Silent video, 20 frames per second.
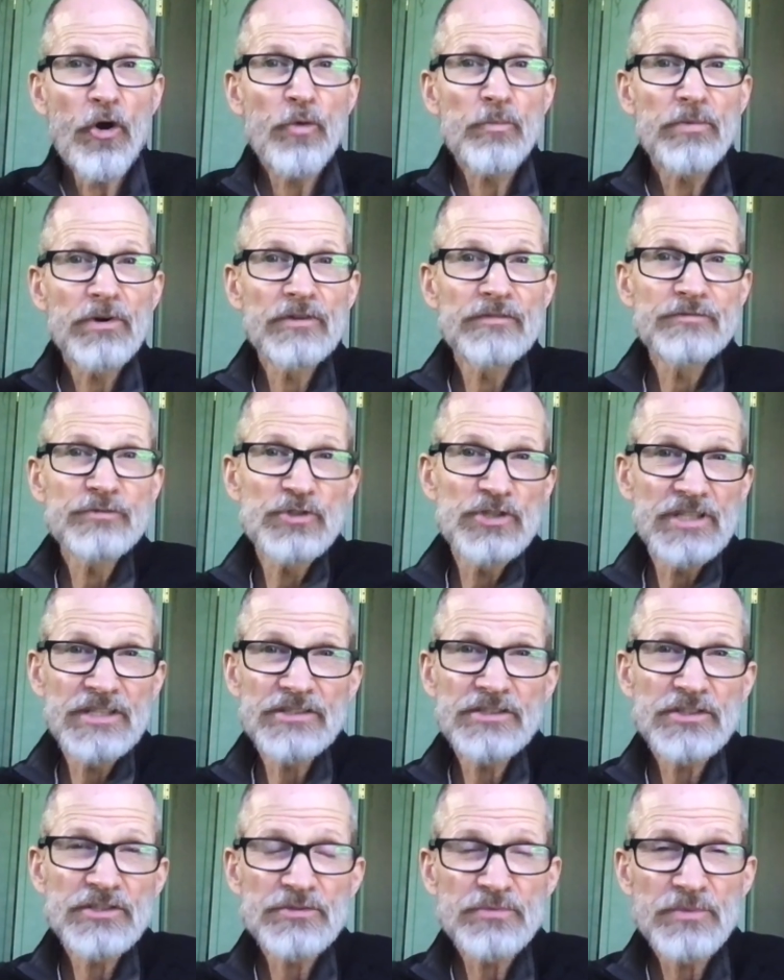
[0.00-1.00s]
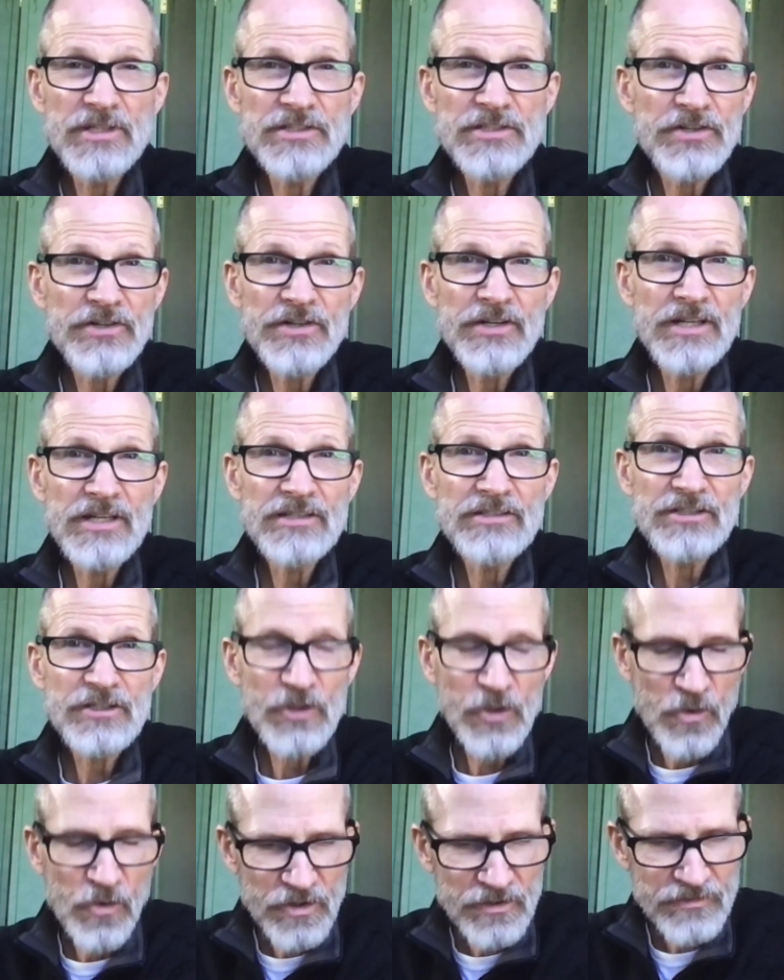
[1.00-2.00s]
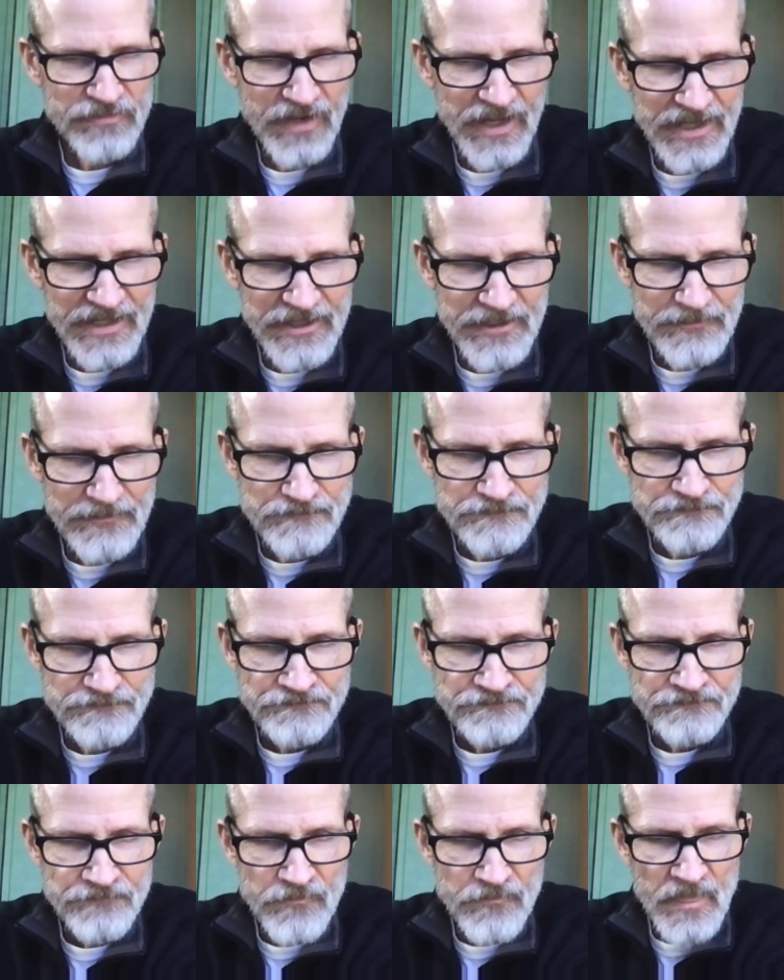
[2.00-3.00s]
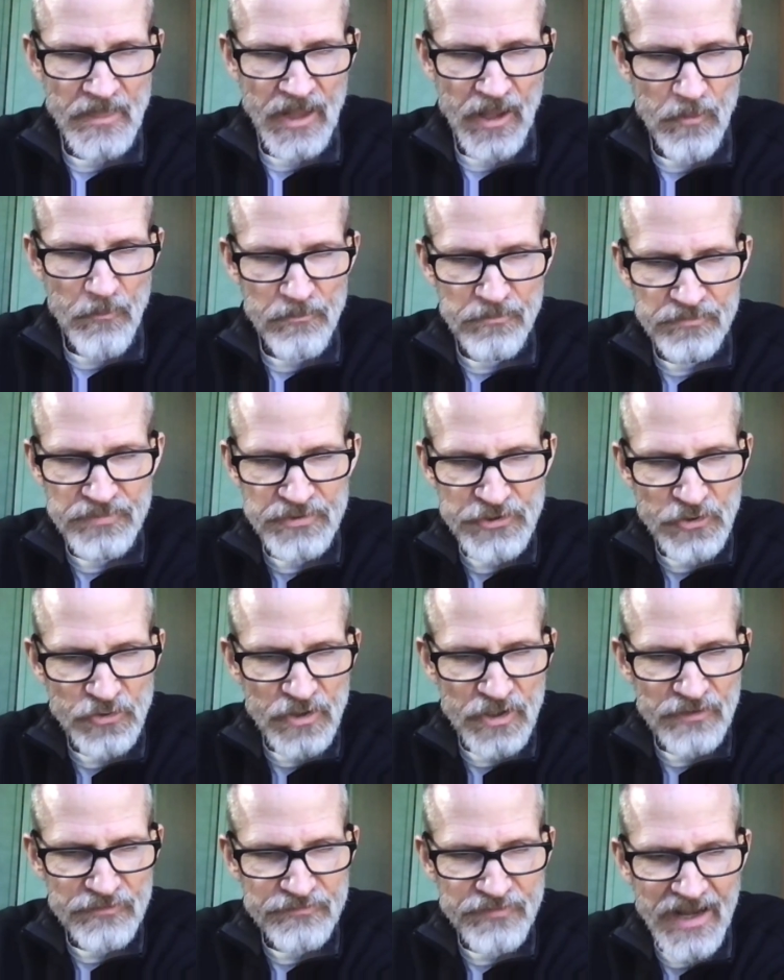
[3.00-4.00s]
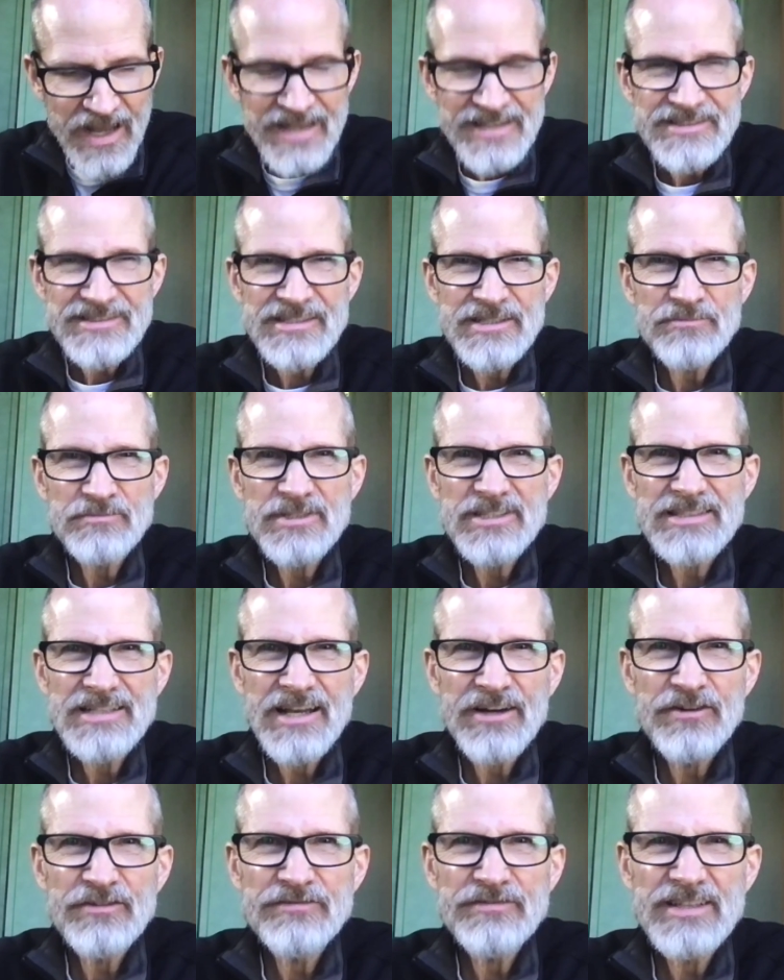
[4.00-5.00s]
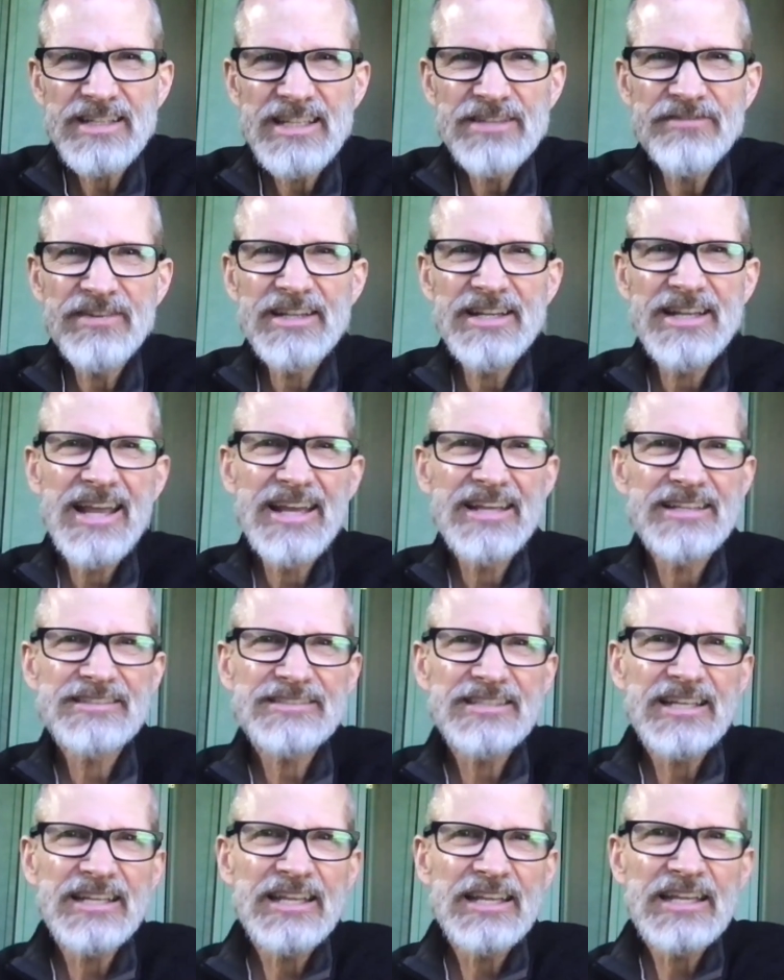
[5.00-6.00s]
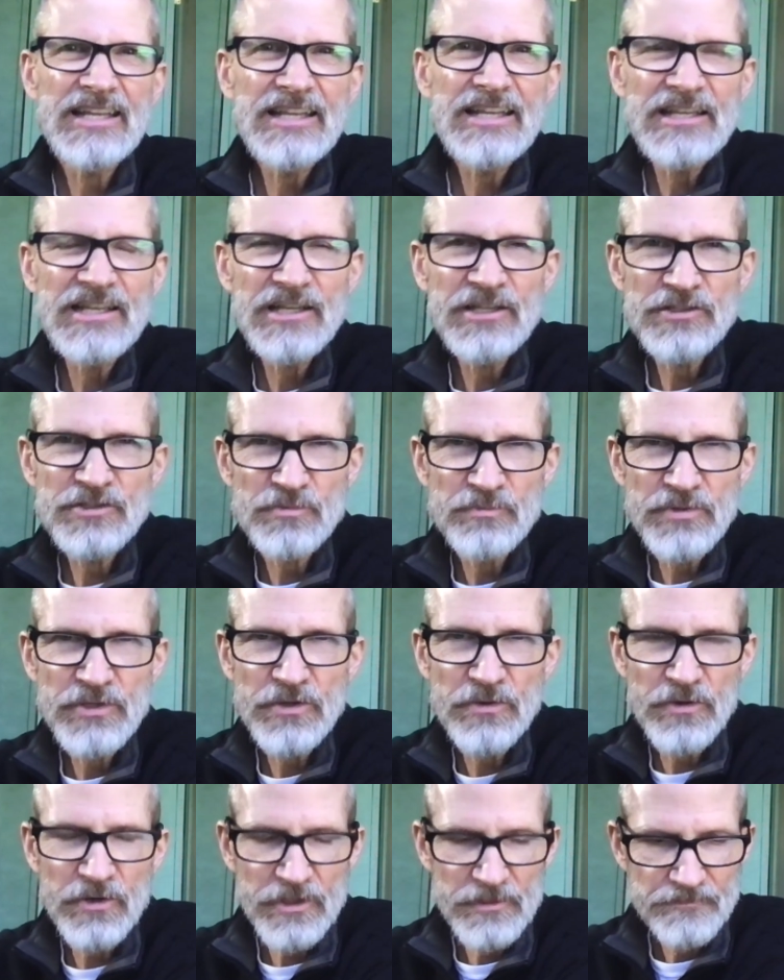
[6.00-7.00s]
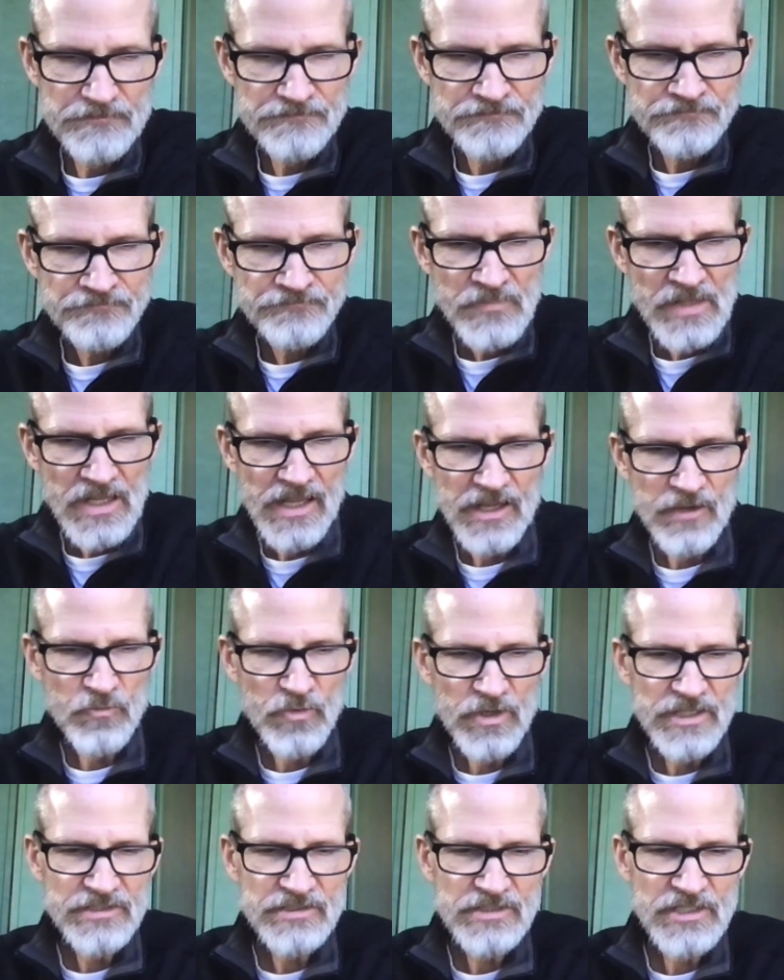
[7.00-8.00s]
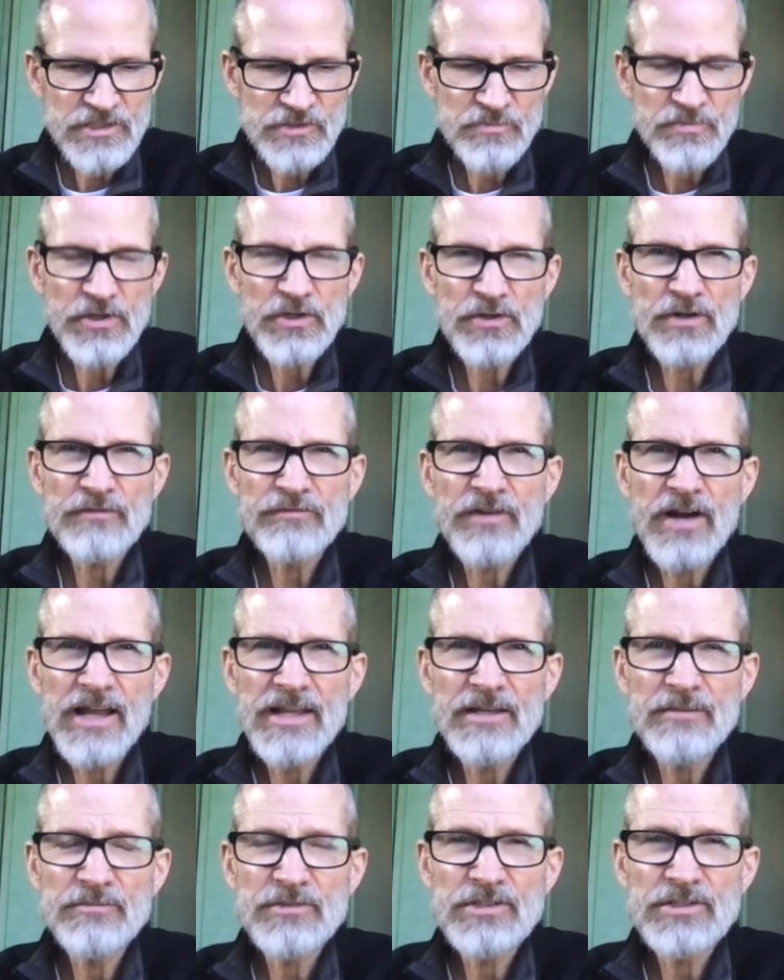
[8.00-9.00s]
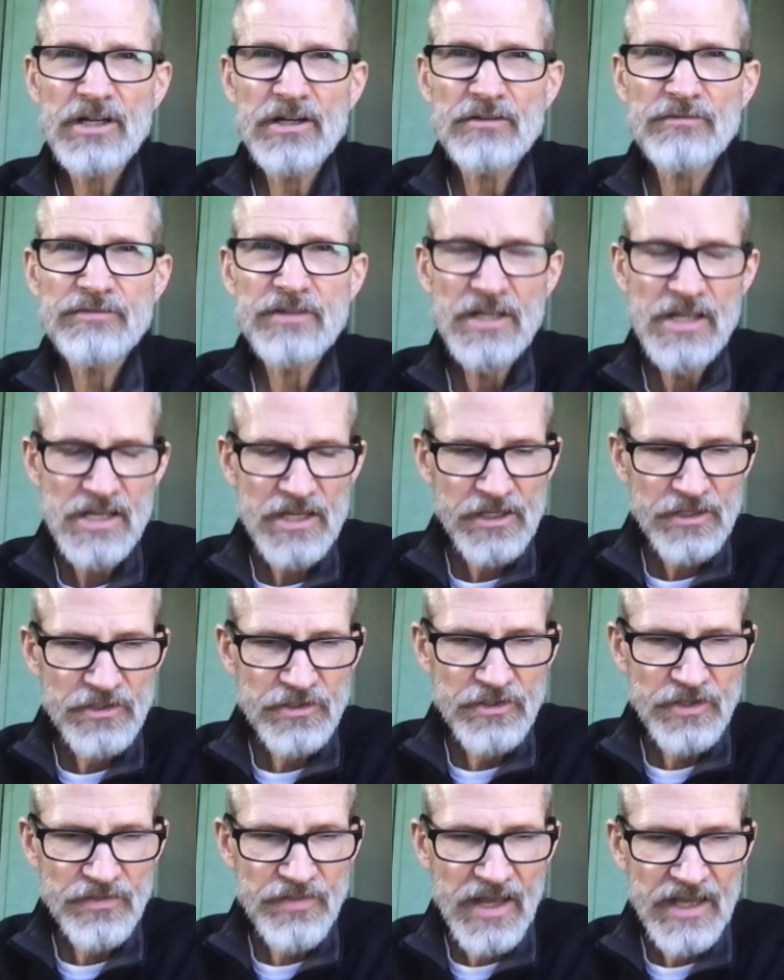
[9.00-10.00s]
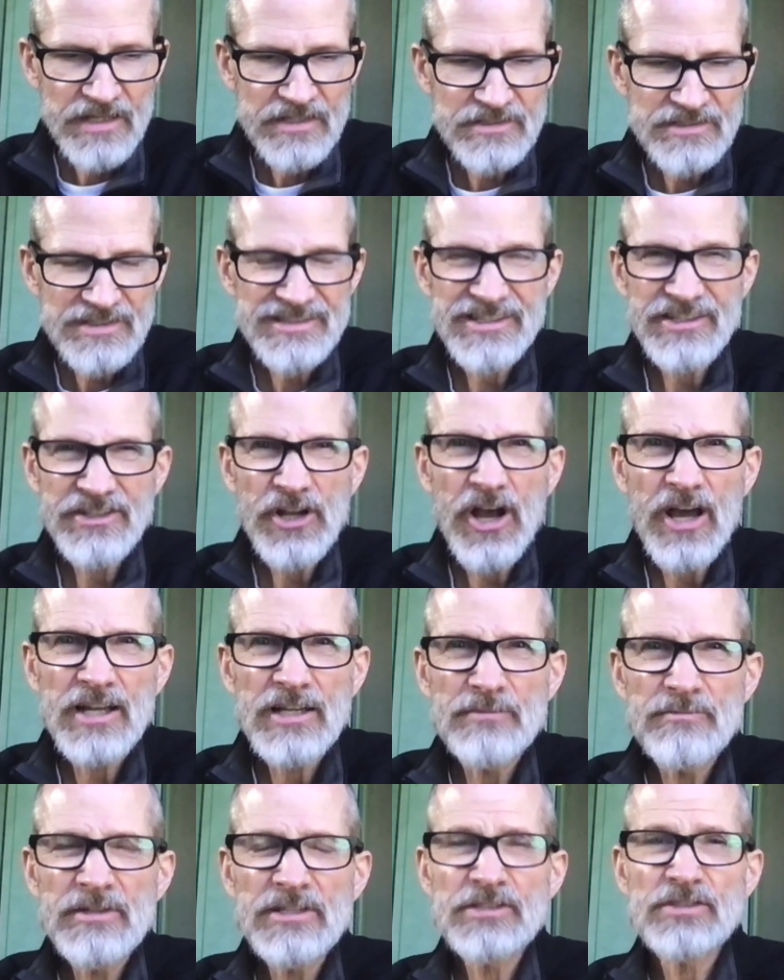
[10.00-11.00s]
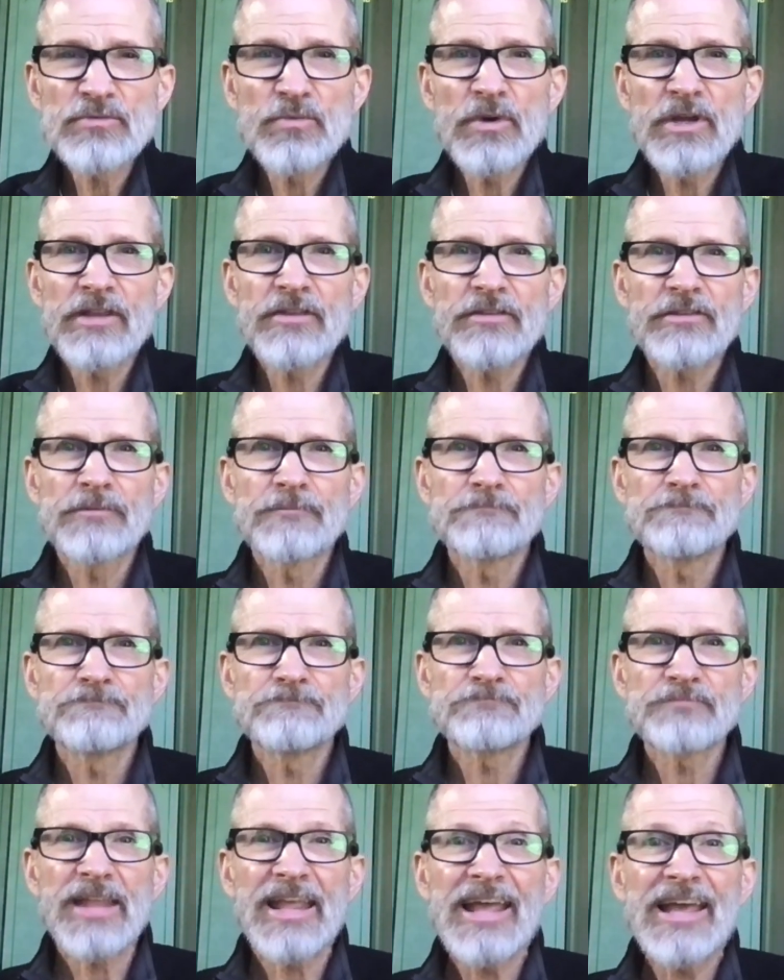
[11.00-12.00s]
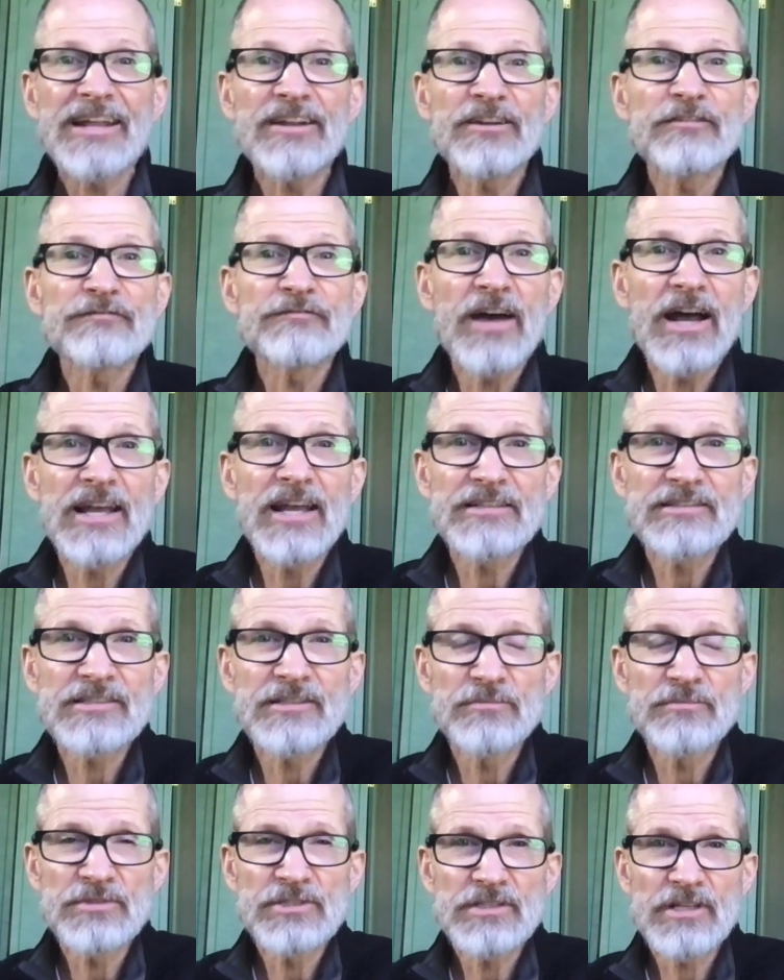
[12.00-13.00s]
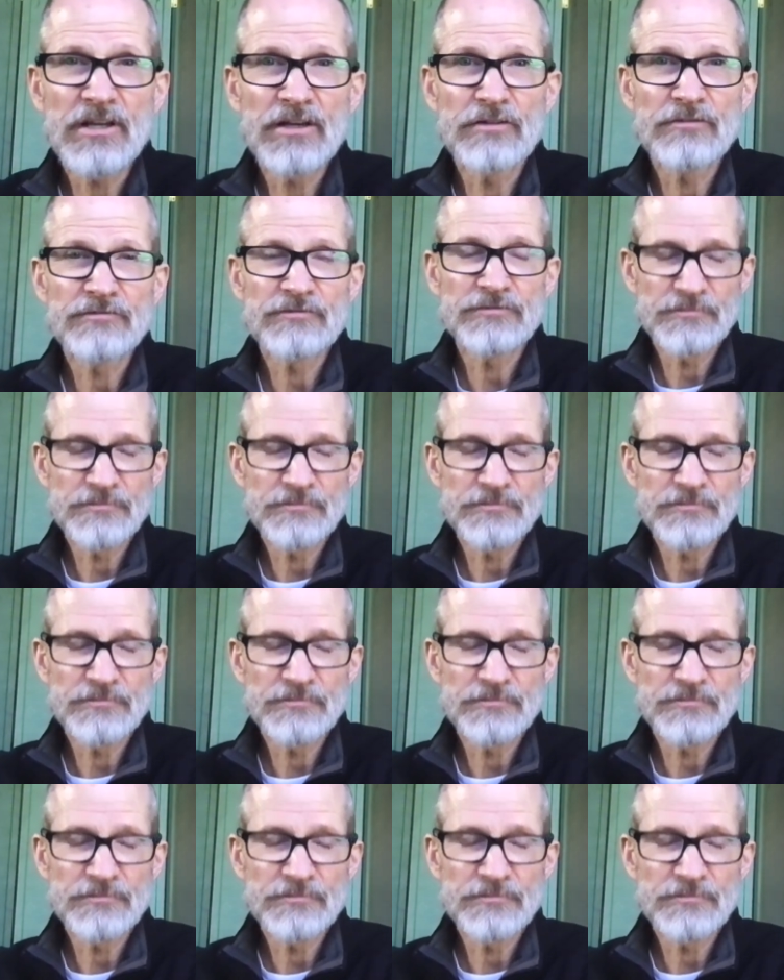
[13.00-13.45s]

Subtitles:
of Jesus returning to glorify him, purifies himself even as he is pure. And when he says purify himself, that is synonymous with edifies himself.